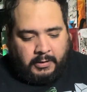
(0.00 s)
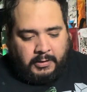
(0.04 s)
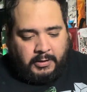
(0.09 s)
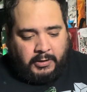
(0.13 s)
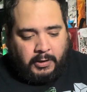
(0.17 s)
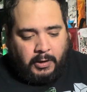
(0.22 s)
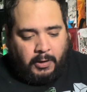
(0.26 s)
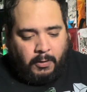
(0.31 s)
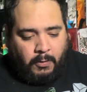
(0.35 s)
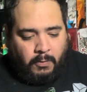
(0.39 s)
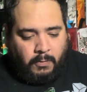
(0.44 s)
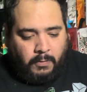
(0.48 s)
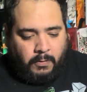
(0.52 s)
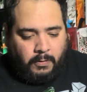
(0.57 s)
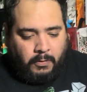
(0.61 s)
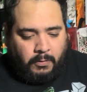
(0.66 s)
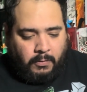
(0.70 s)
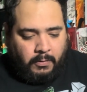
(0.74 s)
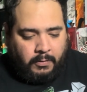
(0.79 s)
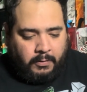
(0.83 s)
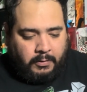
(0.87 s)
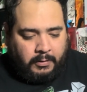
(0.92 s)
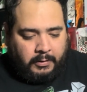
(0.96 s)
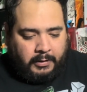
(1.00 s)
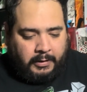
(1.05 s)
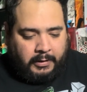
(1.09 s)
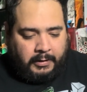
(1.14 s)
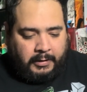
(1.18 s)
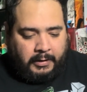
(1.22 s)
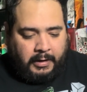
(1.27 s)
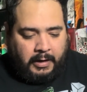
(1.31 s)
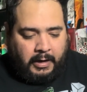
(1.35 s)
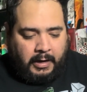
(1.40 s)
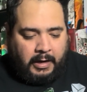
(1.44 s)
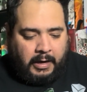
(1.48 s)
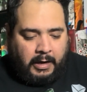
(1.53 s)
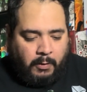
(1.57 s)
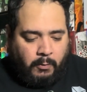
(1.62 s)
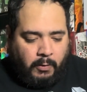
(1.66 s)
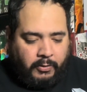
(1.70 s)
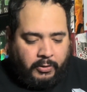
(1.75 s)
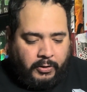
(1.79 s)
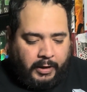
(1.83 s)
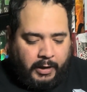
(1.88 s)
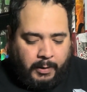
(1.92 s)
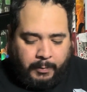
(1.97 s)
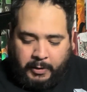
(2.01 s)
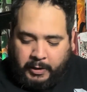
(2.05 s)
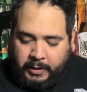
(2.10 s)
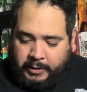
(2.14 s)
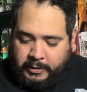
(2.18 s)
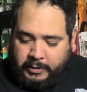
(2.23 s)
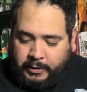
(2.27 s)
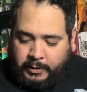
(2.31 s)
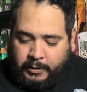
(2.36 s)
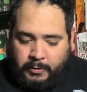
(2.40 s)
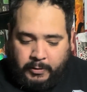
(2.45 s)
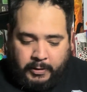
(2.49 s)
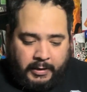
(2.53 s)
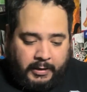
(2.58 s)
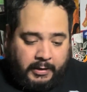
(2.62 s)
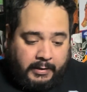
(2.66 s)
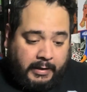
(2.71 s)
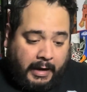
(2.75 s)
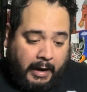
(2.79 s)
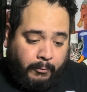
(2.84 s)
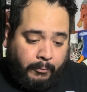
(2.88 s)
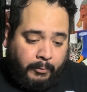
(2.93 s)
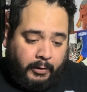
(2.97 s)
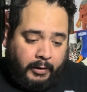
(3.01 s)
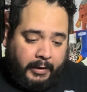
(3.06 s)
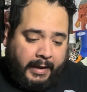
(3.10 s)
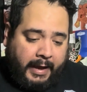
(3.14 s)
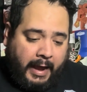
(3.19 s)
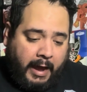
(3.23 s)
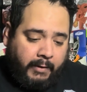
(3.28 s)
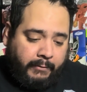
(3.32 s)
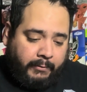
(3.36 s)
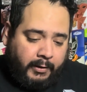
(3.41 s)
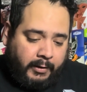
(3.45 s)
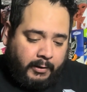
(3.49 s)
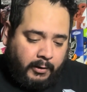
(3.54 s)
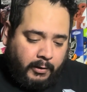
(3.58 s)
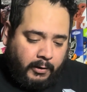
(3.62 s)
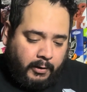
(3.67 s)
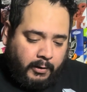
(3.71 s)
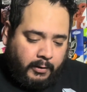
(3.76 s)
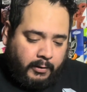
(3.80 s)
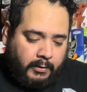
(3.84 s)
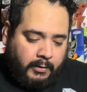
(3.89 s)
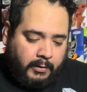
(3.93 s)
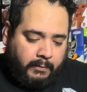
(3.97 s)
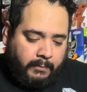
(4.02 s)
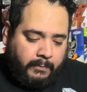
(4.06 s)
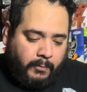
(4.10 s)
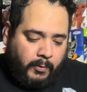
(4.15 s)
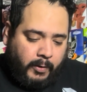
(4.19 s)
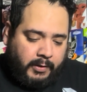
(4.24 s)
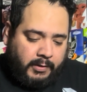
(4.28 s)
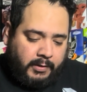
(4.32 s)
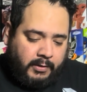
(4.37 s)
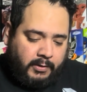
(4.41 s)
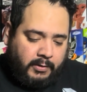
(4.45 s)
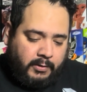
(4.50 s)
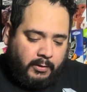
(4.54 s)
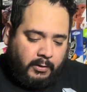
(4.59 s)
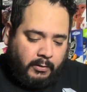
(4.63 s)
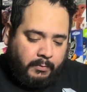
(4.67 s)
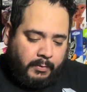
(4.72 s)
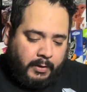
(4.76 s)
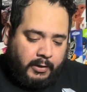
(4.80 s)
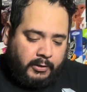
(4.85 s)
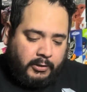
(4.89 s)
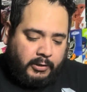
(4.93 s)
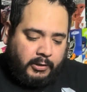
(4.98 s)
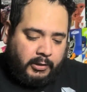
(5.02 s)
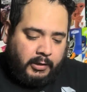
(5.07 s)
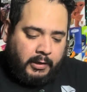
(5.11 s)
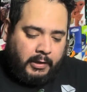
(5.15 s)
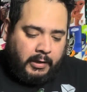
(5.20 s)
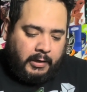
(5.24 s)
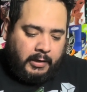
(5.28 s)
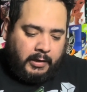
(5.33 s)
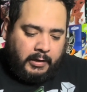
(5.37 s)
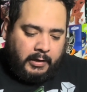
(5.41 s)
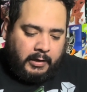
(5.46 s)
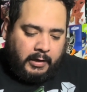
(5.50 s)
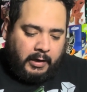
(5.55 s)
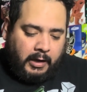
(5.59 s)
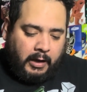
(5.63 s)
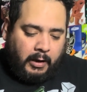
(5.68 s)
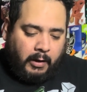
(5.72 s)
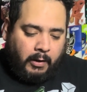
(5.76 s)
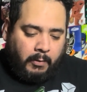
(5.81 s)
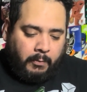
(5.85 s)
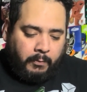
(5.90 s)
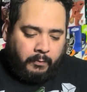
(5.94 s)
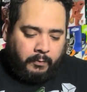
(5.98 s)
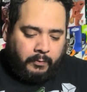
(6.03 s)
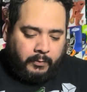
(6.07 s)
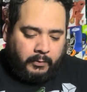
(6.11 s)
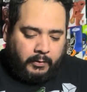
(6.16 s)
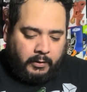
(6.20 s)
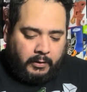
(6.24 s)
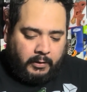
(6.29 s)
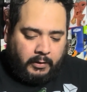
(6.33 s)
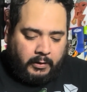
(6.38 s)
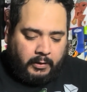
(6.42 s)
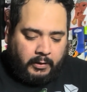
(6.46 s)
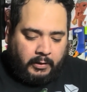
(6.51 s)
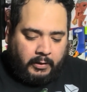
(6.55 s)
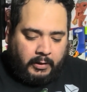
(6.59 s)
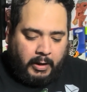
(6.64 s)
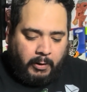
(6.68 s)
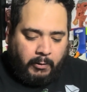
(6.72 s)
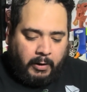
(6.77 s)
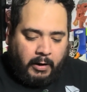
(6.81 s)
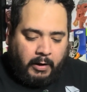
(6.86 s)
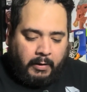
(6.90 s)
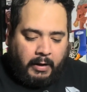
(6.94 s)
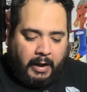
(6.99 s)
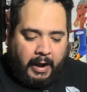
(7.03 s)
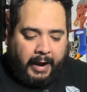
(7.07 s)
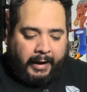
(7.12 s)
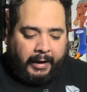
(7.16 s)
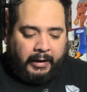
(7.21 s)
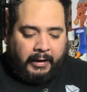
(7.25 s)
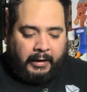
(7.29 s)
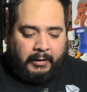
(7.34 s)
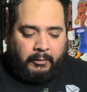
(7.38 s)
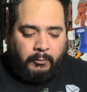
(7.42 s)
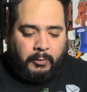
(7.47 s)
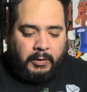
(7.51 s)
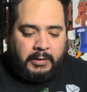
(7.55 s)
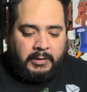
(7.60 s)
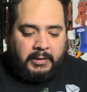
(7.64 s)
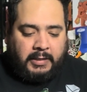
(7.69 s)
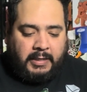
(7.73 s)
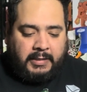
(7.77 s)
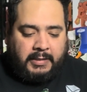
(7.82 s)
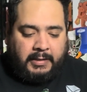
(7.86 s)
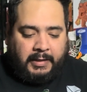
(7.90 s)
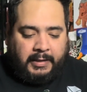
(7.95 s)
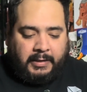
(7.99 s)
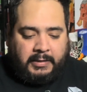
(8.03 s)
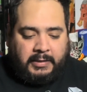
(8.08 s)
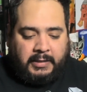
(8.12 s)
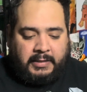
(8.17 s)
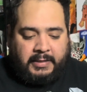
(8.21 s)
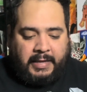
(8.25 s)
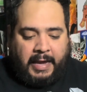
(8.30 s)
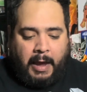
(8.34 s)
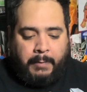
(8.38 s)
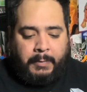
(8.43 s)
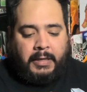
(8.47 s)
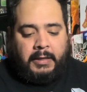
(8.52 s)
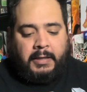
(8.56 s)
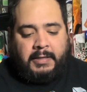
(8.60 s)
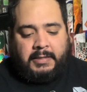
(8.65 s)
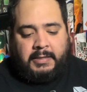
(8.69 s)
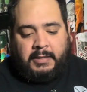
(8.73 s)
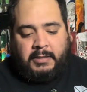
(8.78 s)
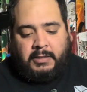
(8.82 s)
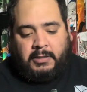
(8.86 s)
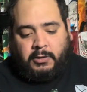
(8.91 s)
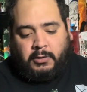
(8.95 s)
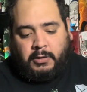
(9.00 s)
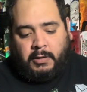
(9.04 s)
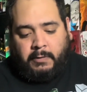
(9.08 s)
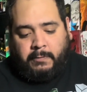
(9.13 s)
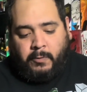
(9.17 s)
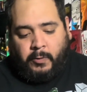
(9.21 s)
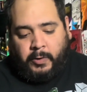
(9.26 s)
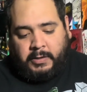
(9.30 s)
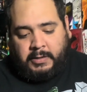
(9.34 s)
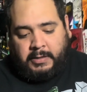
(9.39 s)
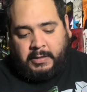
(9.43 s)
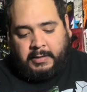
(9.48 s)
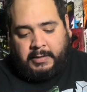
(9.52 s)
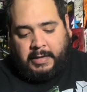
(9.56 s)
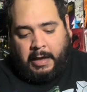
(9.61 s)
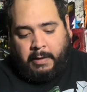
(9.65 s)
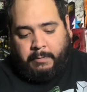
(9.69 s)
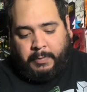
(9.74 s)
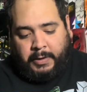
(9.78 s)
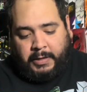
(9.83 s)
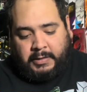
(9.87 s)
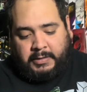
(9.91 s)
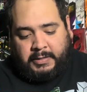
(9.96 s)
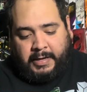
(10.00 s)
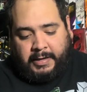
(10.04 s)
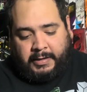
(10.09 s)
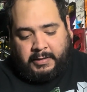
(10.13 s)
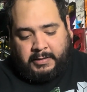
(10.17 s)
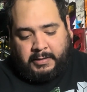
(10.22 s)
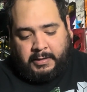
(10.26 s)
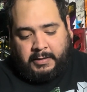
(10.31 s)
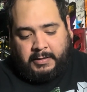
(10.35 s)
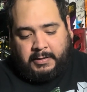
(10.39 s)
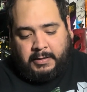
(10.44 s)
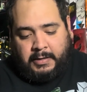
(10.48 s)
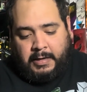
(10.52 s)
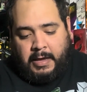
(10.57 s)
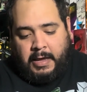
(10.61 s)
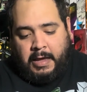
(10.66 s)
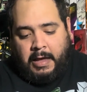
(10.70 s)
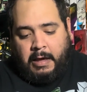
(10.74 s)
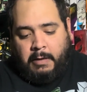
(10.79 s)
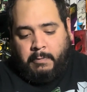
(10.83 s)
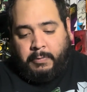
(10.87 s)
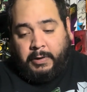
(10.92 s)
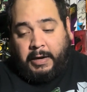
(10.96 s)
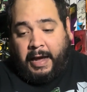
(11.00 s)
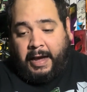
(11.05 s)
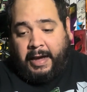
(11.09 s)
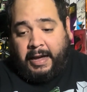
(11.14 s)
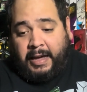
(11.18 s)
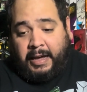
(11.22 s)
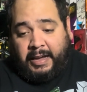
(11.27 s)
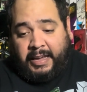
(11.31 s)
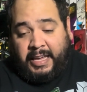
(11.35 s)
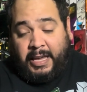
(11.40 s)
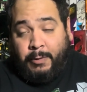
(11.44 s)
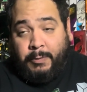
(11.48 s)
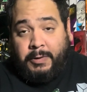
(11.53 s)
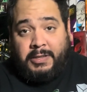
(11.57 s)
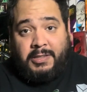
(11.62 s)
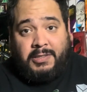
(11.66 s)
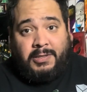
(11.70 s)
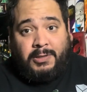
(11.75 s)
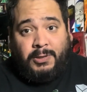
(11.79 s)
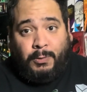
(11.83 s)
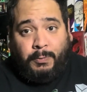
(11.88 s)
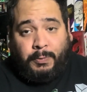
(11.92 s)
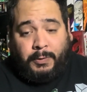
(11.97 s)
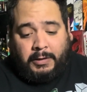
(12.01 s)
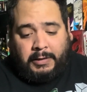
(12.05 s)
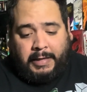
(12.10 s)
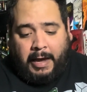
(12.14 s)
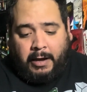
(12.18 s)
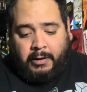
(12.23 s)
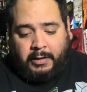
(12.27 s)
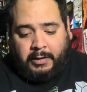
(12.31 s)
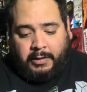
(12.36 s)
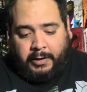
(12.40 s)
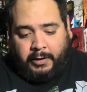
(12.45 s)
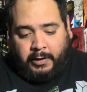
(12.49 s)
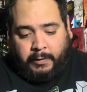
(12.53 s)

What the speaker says: So one thing I'm gonna do is I really haven't heard the voices too much. I was listening to Tammy listen to the voices at Big Texas, but it was super loud in there.